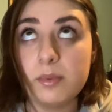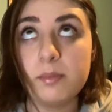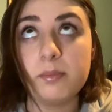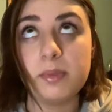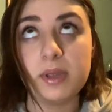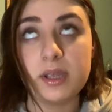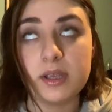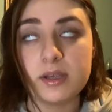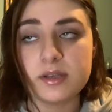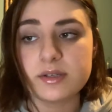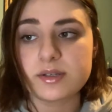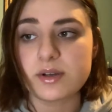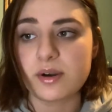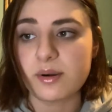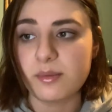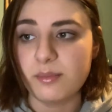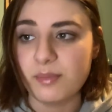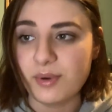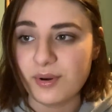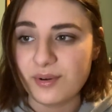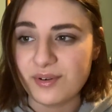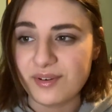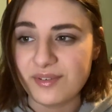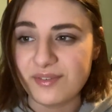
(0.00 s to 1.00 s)
beings are
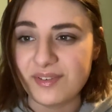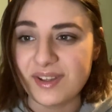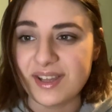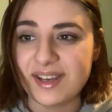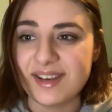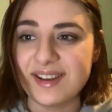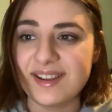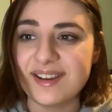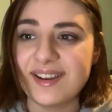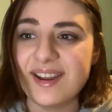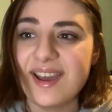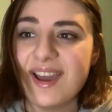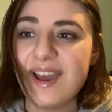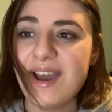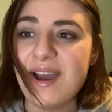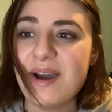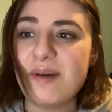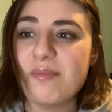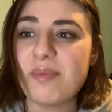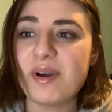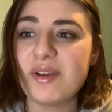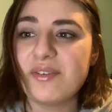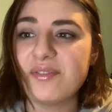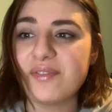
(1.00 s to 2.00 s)
motivated
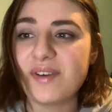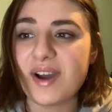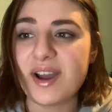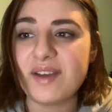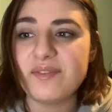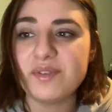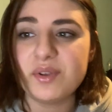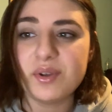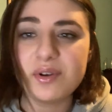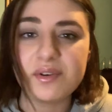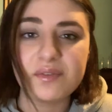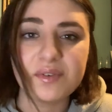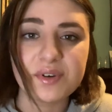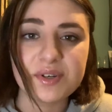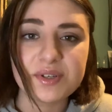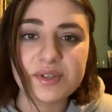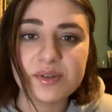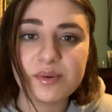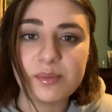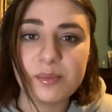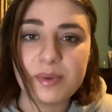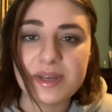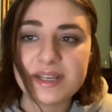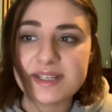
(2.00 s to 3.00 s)
by 5
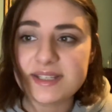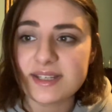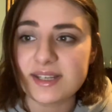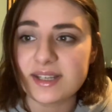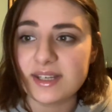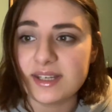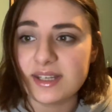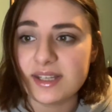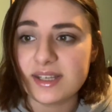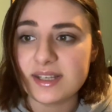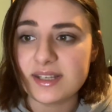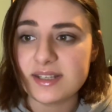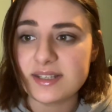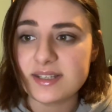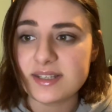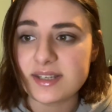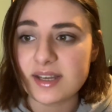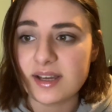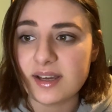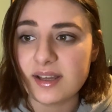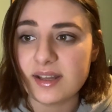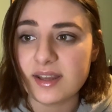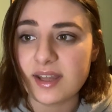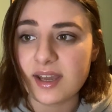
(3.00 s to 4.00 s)
universal basic needs
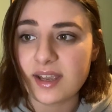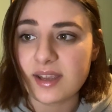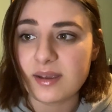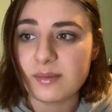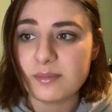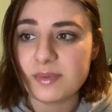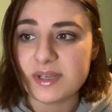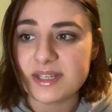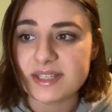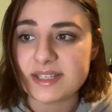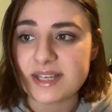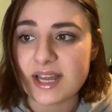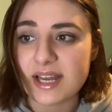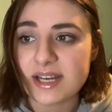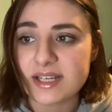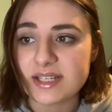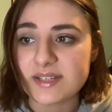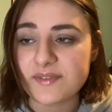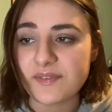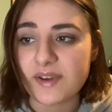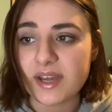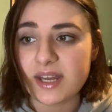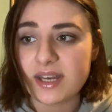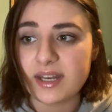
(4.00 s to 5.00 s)
that can be
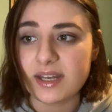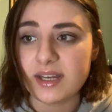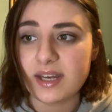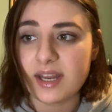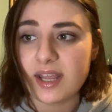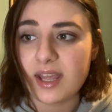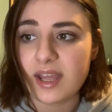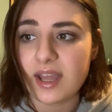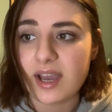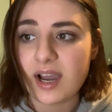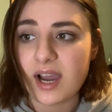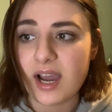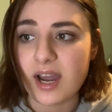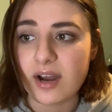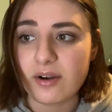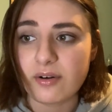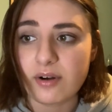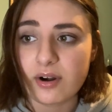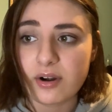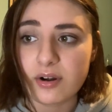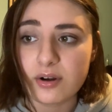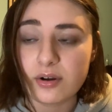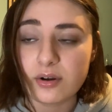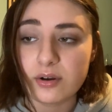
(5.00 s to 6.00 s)
satisfied in a
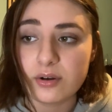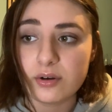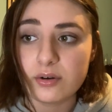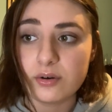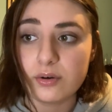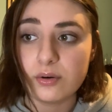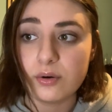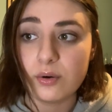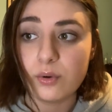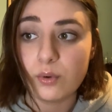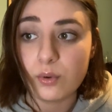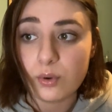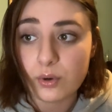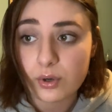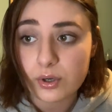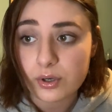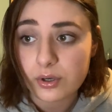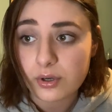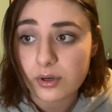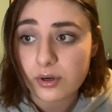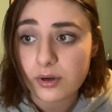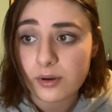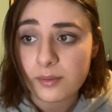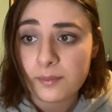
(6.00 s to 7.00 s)
hierarchical
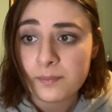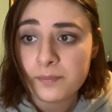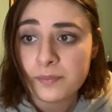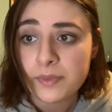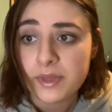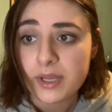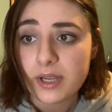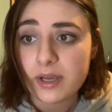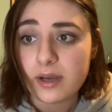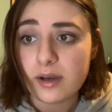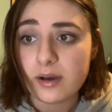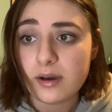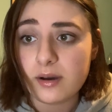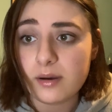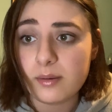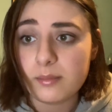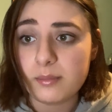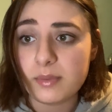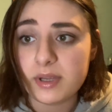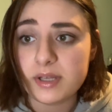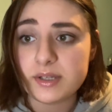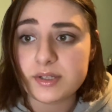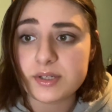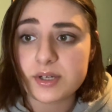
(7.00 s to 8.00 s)
order
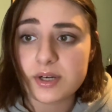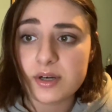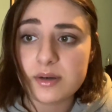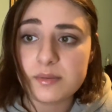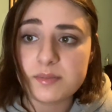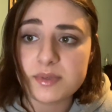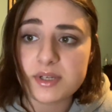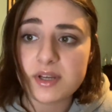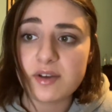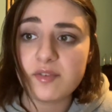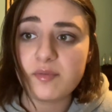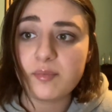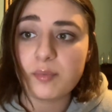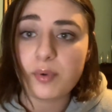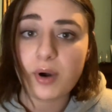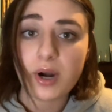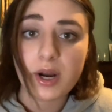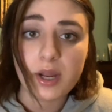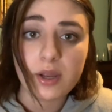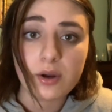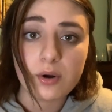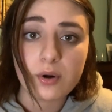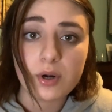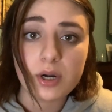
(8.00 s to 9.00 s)
in terms of
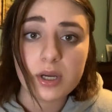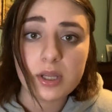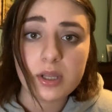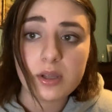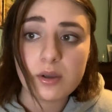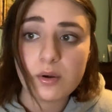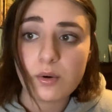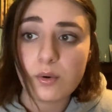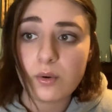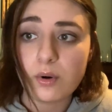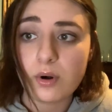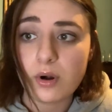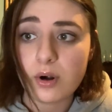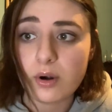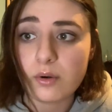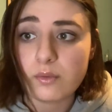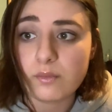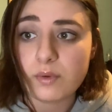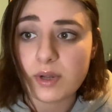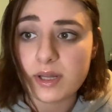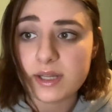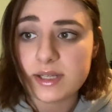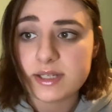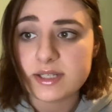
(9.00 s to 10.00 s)
priority or
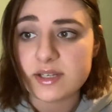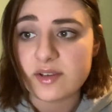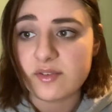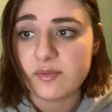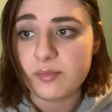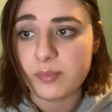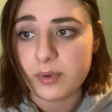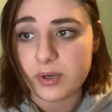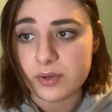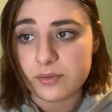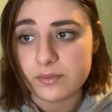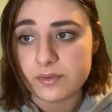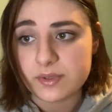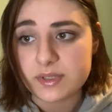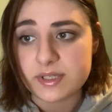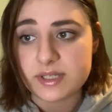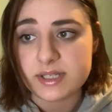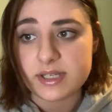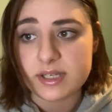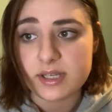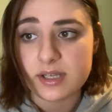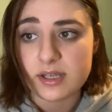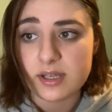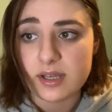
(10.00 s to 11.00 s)
relative
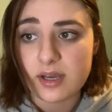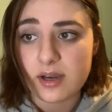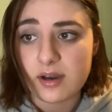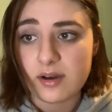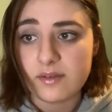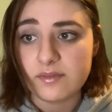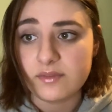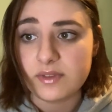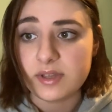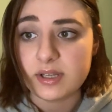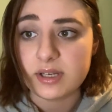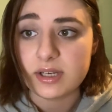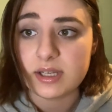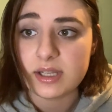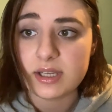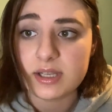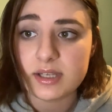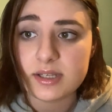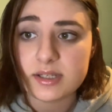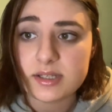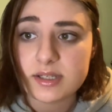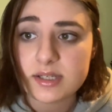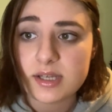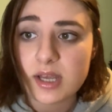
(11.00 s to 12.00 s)
potency of the
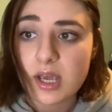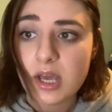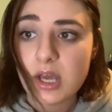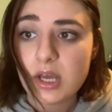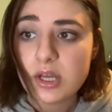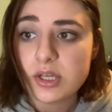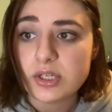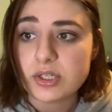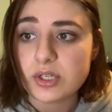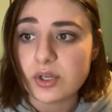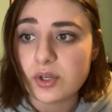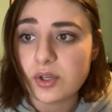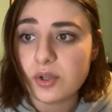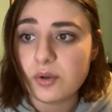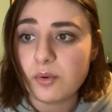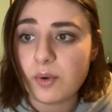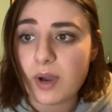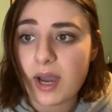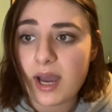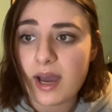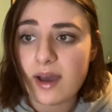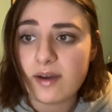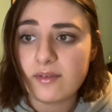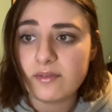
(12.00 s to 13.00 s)
needs. So you
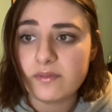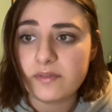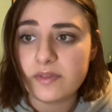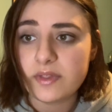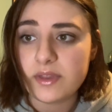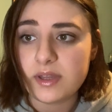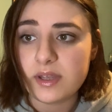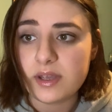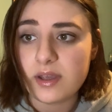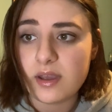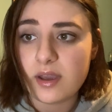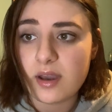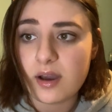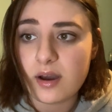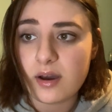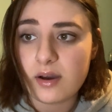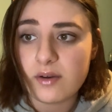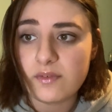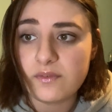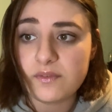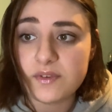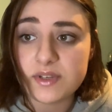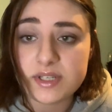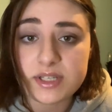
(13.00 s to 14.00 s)
have the
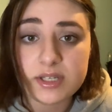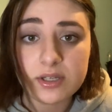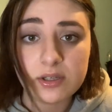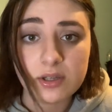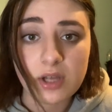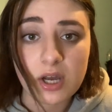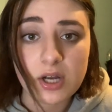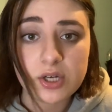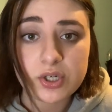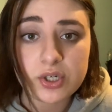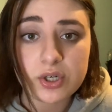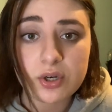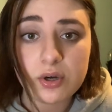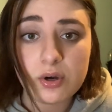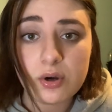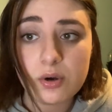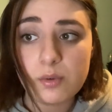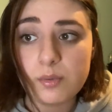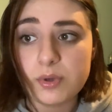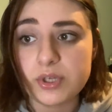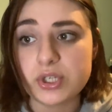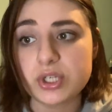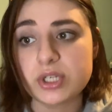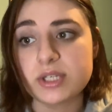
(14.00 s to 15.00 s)
physiological,
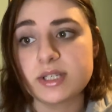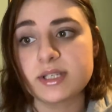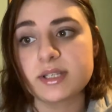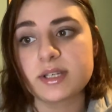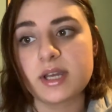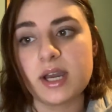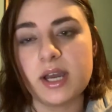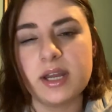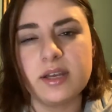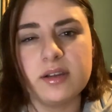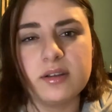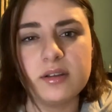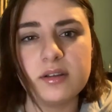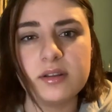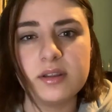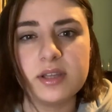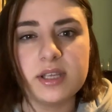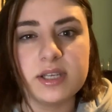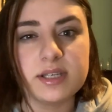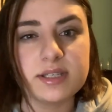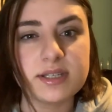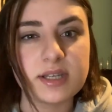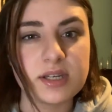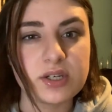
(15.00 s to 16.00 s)
which is kind of
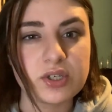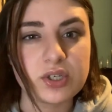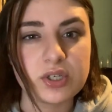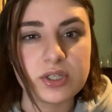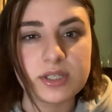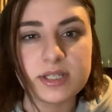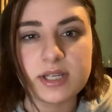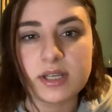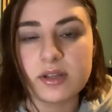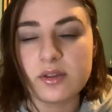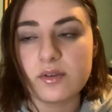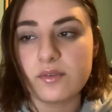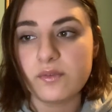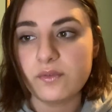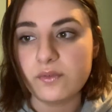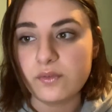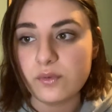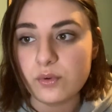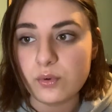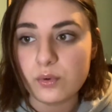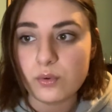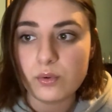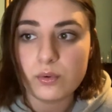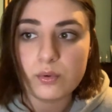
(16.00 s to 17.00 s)
the essentials like the
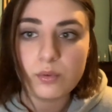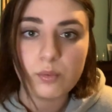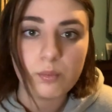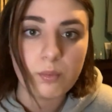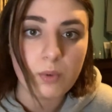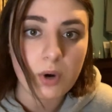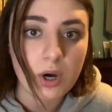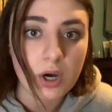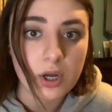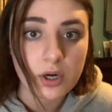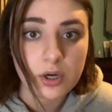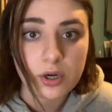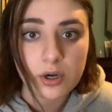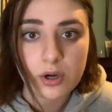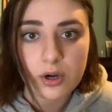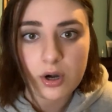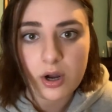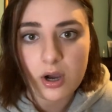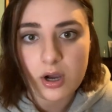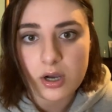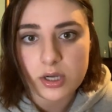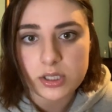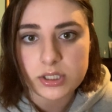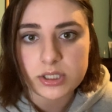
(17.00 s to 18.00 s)
food, water,
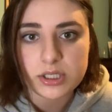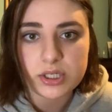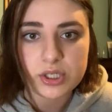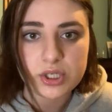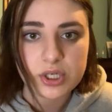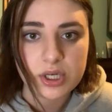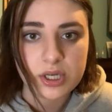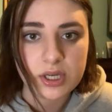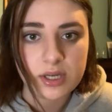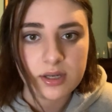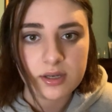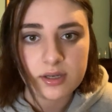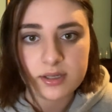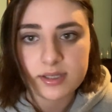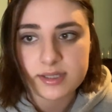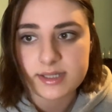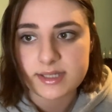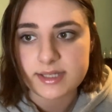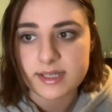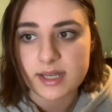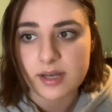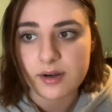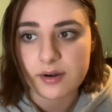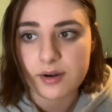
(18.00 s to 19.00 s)
oxygen,
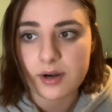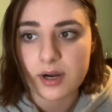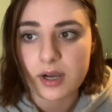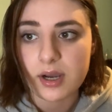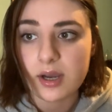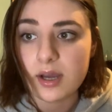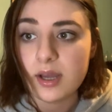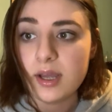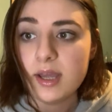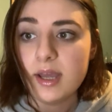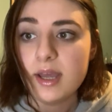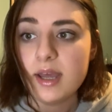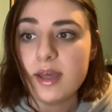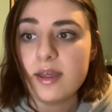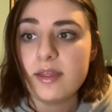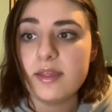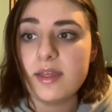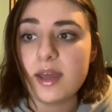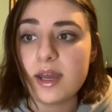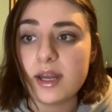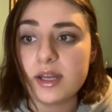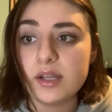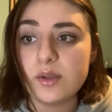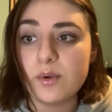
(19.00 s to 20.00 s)
etc.
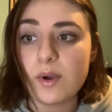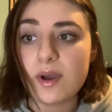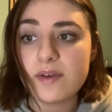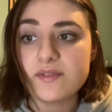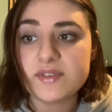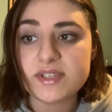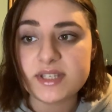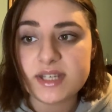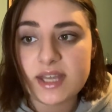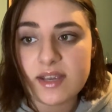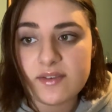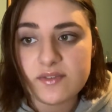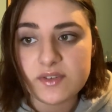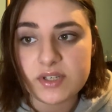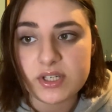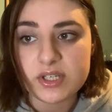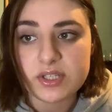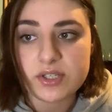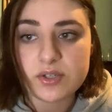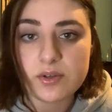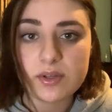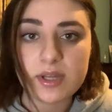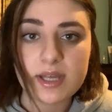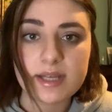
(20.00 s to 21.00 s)
Then you have safety,
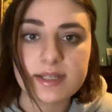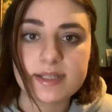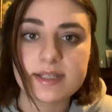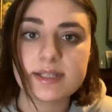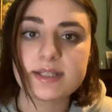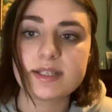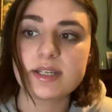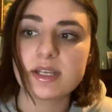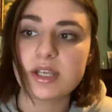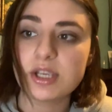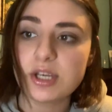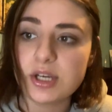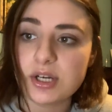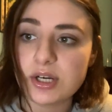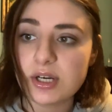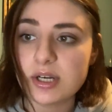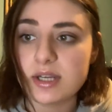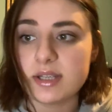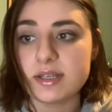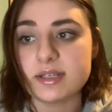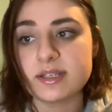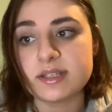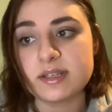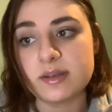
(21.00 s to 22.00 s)
so that's
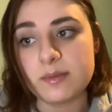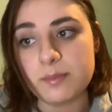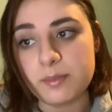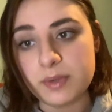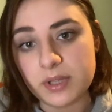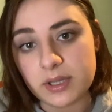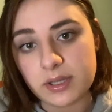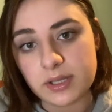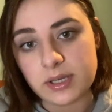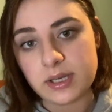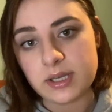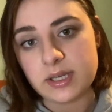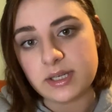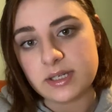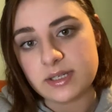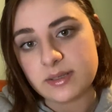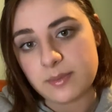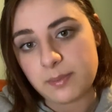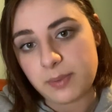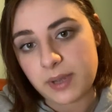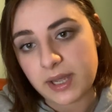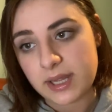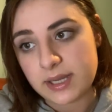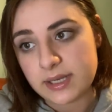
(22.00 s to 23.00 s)
security, stability,
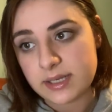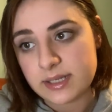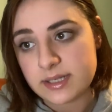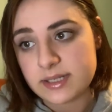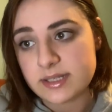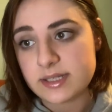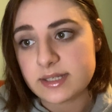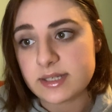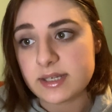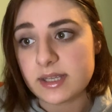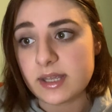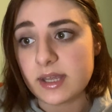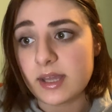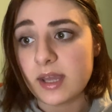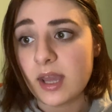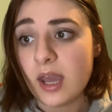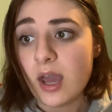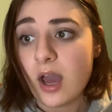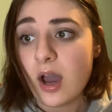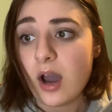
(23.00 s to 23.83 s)
dependency,